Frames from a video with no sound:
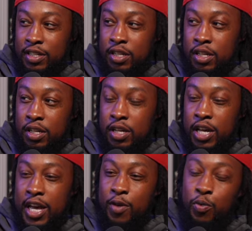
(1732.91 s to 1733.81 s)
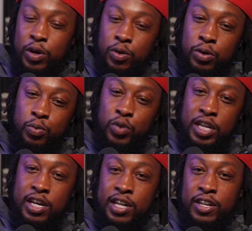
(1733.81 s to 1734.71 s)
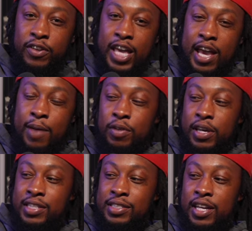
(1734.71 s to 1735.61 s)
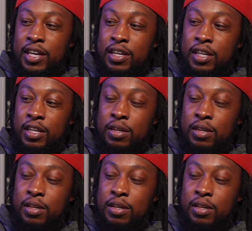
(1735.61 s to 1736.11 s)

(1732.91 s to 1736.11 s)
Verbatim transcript: Mm. And when we cut the camera, he say,